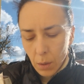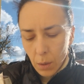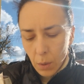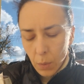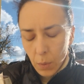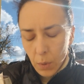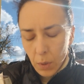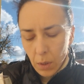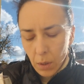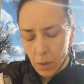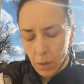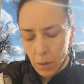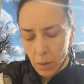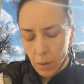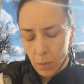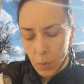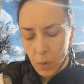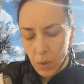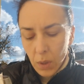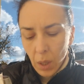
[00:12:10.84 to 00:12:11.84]

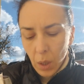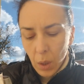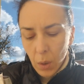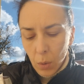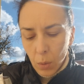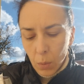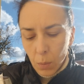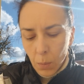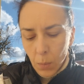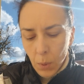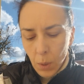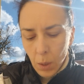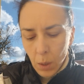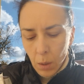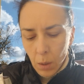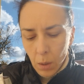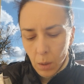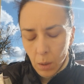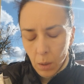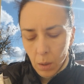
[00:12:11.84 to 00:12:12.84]
with whom
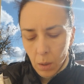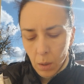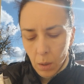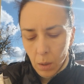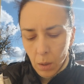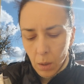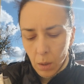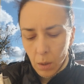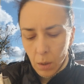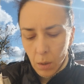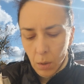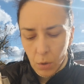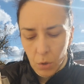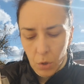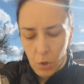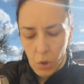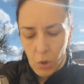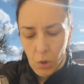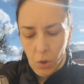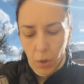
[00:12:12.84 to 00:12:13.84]

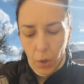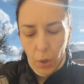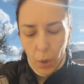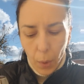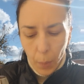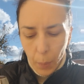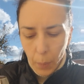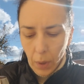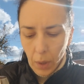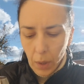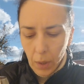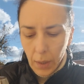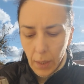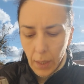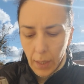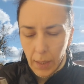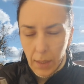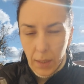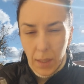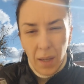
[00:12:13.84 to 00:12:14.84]
Roger Köppel
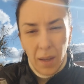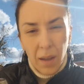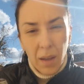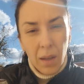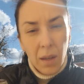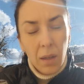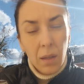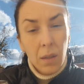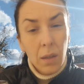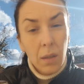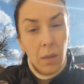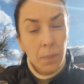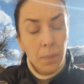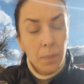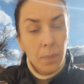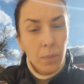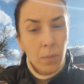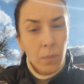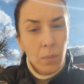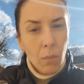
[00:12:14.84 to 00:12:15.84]
had a
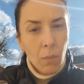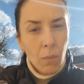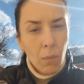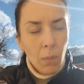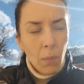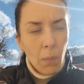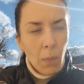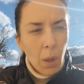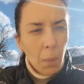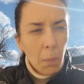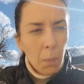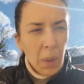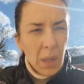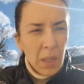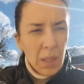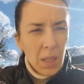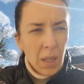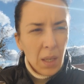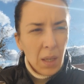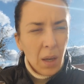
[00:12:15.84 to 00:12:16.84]

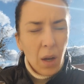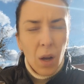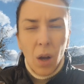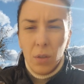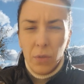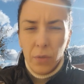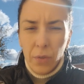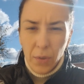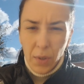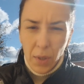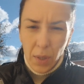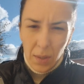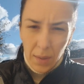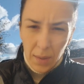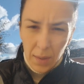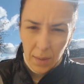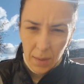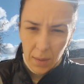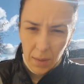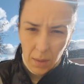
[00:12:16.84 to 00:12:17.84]
meeting,
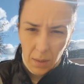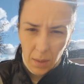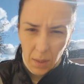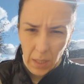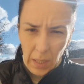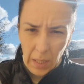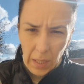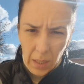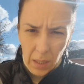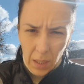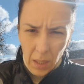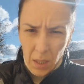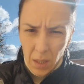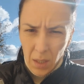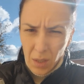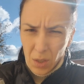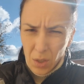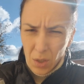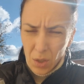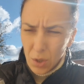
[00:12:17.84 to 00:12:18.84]
conference.
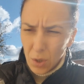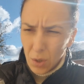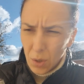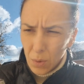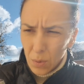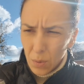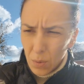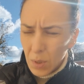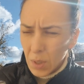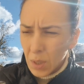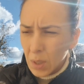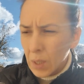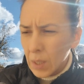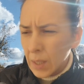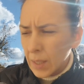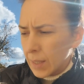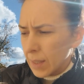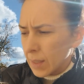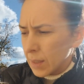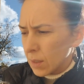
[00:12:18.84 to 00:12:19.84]
Gerhard Schröder
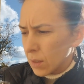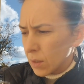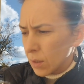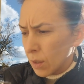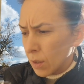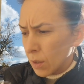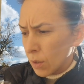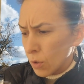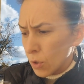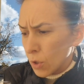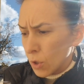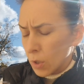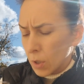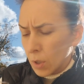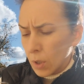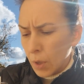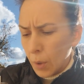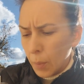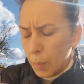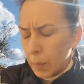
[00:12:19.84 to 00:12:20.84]
and Roger
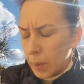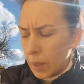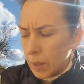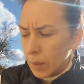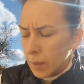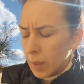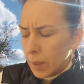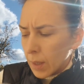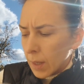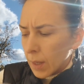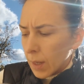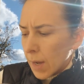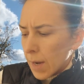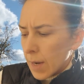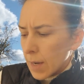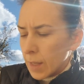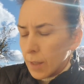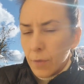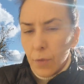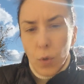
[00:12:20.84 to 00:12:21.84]
Köppel.
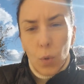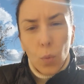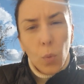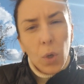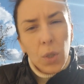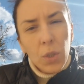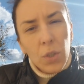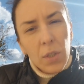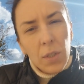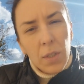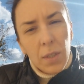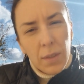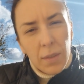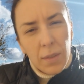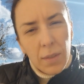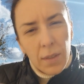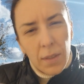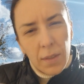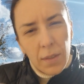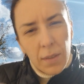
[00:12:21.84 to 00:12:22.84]
If you watched
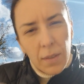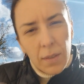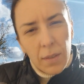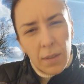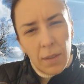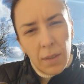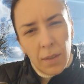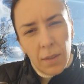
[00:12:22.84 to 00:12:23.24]
this